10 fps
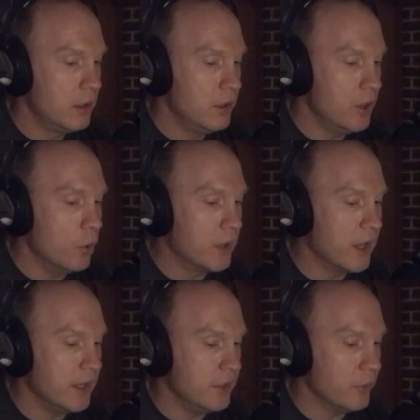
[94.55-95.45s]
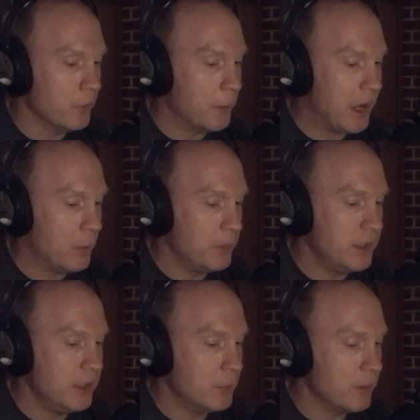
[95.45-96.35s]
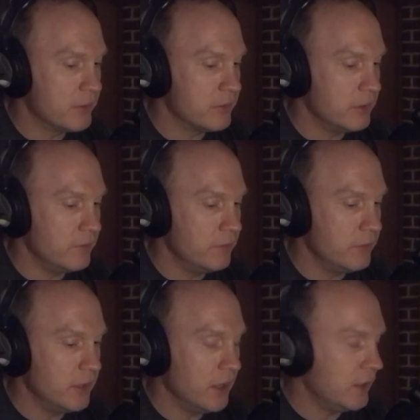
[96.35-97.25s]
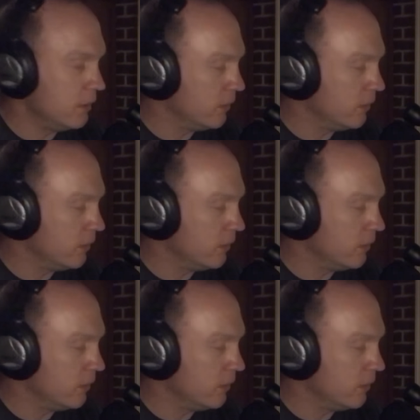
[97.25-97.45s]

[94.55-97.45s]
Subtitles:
No gain on the Pyle PD MIC58.